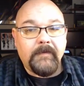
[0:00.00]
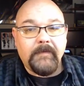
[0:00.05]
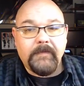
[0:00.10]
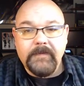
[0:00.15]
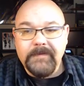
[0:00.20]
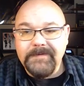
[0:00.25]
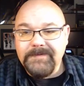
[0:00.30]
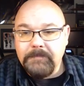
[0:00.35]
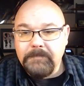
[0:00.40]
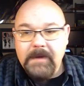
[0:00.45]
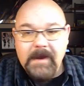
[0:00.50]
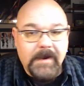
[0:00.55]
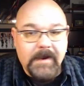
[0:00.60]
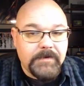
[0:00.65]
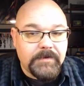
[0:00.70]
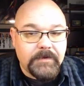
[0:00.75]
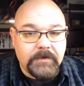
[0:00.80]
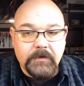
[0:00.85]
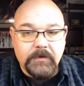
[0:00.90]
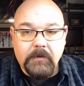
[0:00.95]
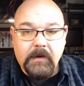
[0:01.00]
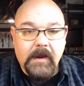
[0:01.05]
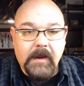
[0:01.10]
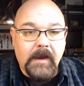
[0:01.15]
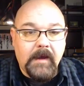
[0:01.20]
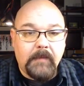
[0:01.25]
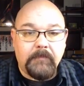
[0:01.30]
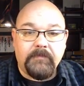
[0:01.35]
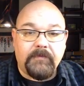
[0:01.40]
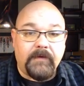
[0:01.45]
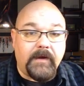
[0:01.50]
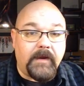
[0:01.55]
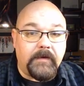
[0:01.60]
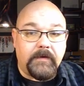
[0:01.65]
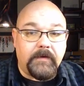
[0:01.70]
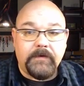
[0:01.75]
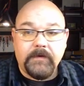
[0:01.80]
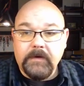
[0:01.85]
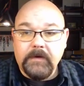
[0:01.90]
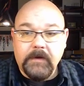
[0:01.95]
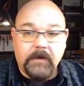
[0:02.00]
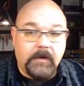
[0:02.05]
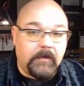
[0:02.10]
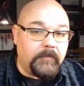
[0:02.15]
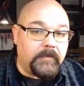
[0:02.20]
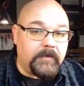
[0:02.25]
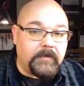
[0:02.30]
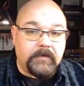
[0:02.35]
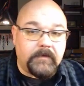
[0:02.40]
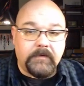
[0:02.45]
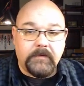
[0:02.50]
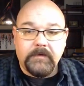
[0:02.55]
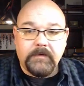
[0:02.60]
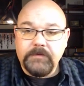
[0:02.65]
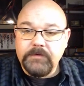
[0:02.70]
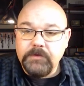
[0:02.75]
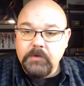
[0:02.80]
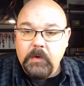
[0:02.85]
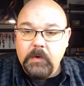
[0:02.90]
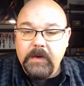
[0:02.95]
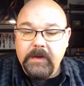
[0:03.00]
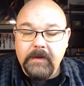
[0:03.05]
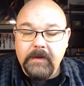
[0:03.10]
the smash and grab, finding your hub and destroying